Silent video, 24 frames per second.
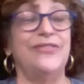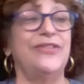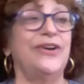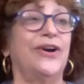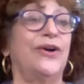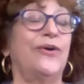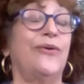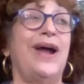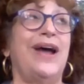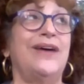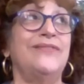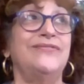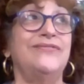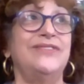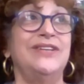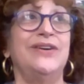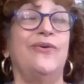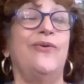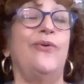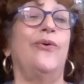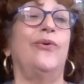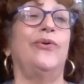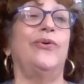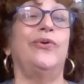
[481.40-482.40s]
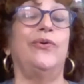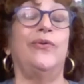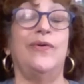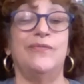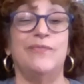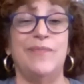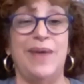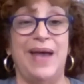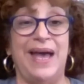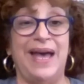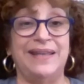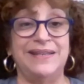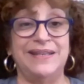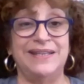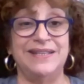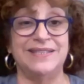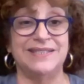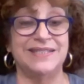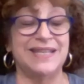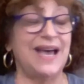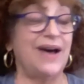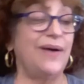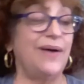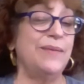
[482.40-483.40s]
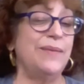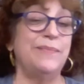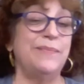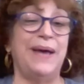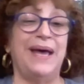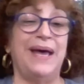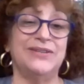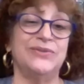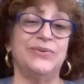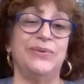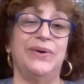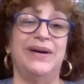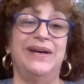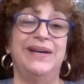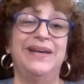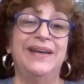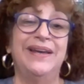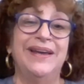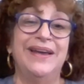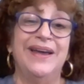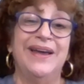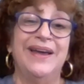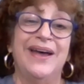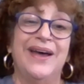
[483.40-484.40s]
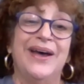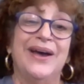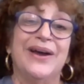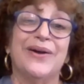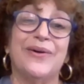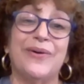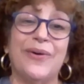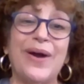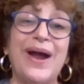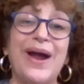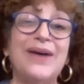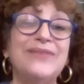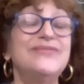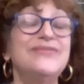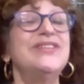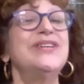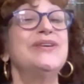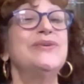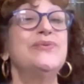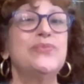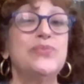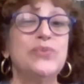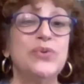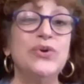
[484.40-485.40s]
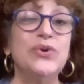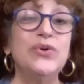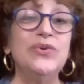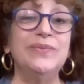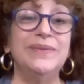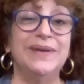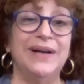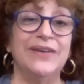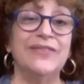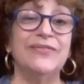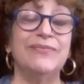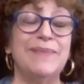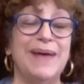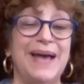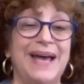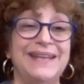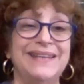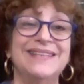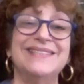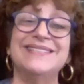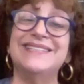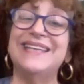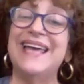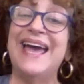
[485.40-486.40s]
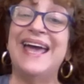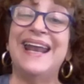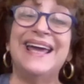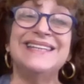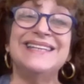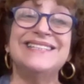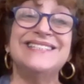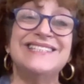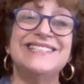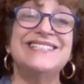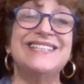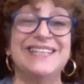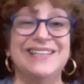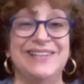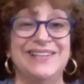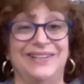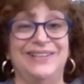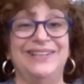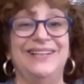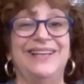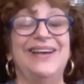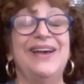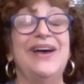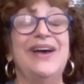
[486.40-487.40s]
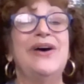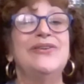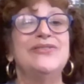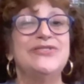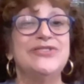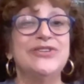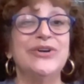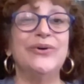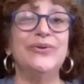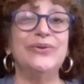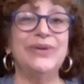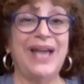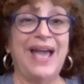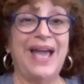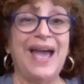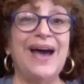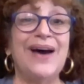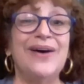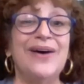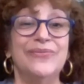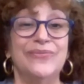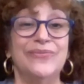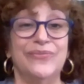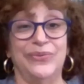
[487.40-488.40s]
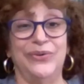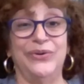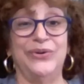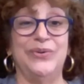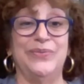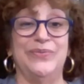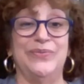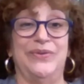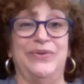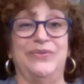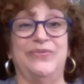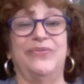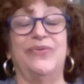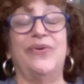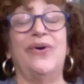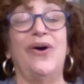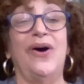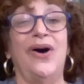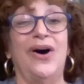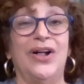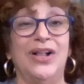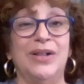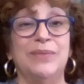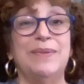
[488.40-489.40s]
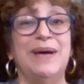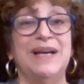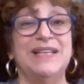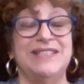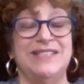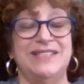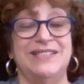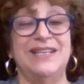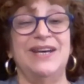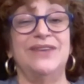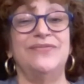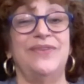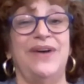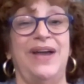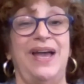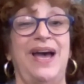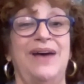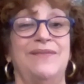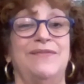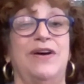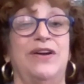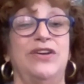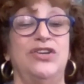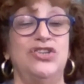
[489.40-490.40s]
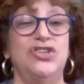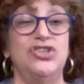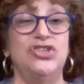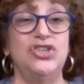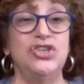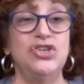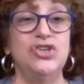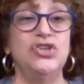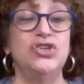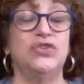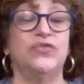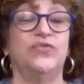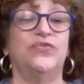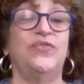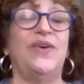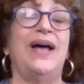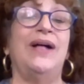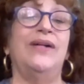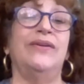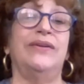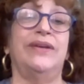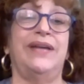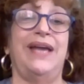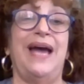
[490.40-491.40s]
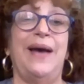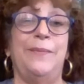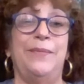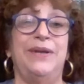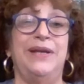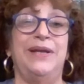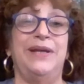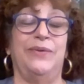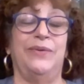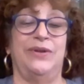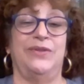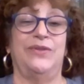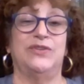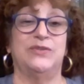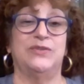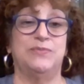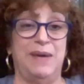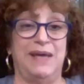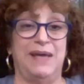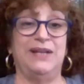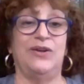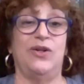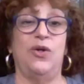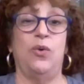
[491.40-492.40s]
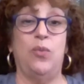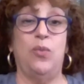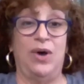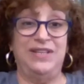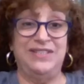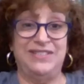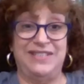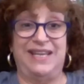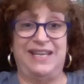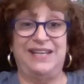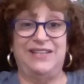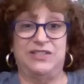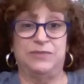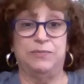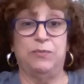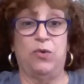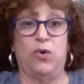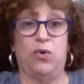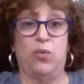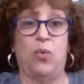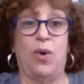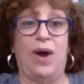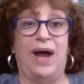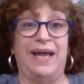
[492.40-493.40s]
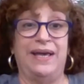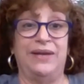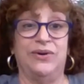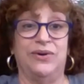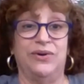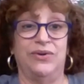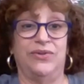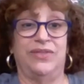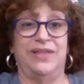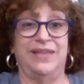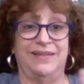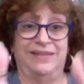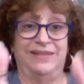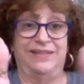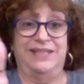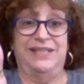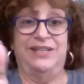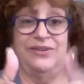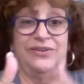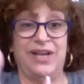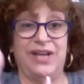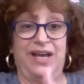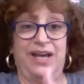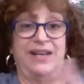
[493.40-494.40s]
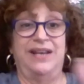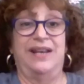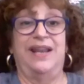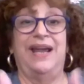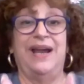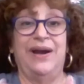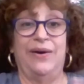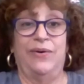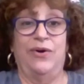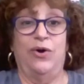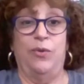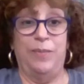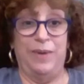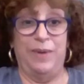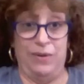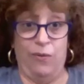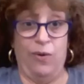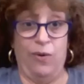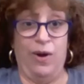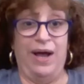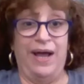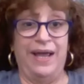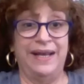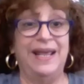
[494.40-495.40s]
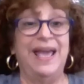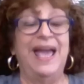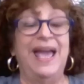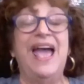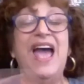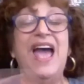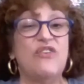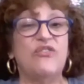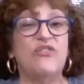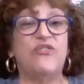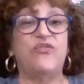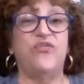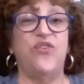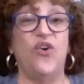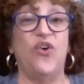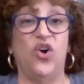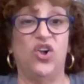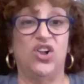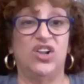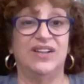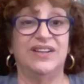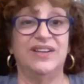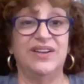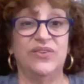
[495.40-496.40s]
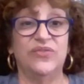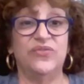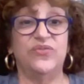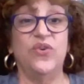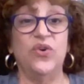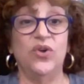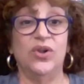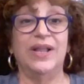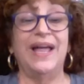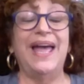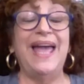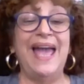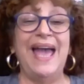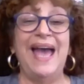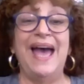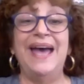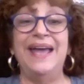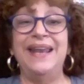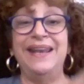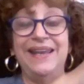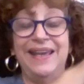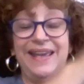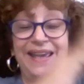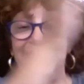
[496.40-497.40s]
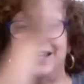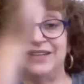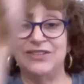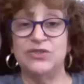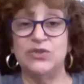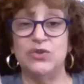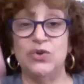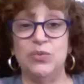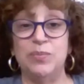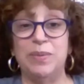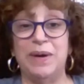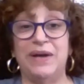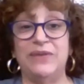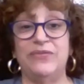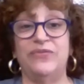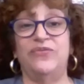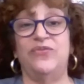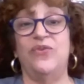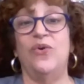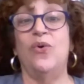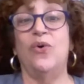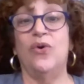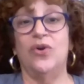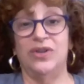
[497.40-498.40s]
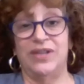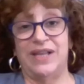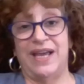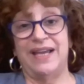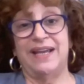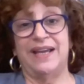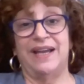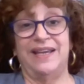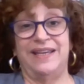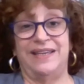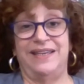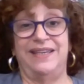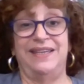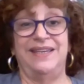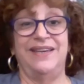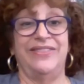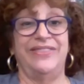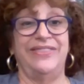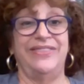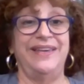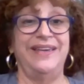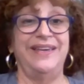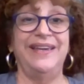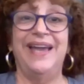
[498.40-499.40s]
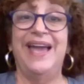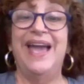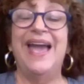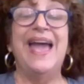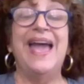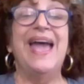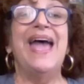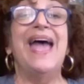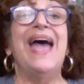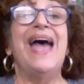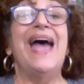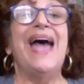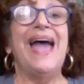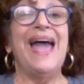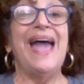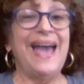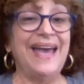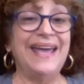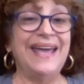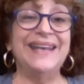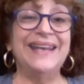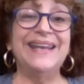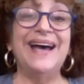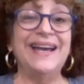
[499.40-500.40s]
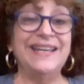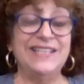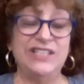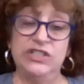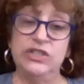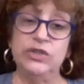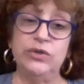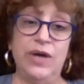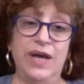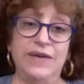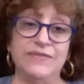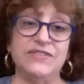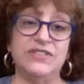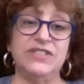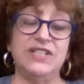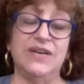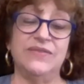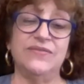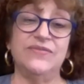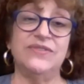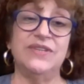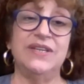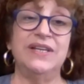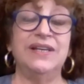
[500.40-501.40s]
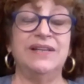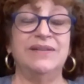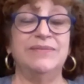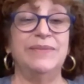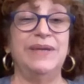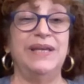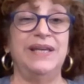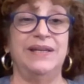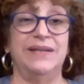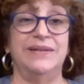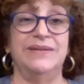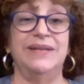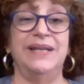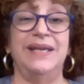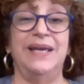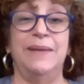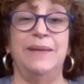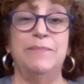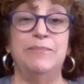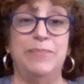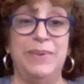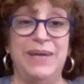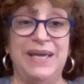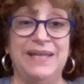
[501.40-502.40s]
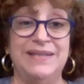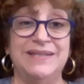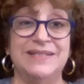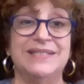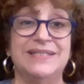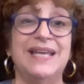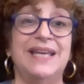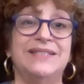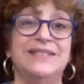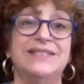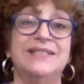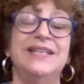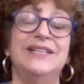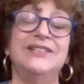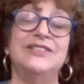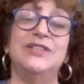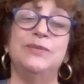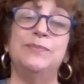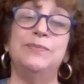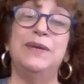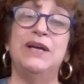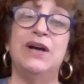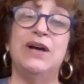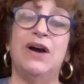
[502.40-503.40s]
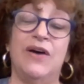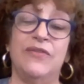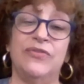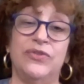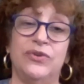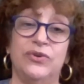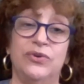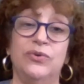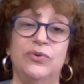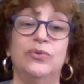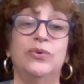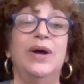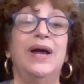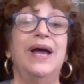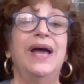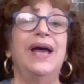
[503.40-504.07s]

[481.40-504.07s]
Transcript: the crafting corner of madness. Now I'm back to a crafting room of madness, and I still don't have room for all my stuff. I have a huge file cabinet, one of those medical ones that is more wider than, not narrow, but wide, full, and a 2x4 like IKEA thing. And I still have stuff in bins that needs to be gone through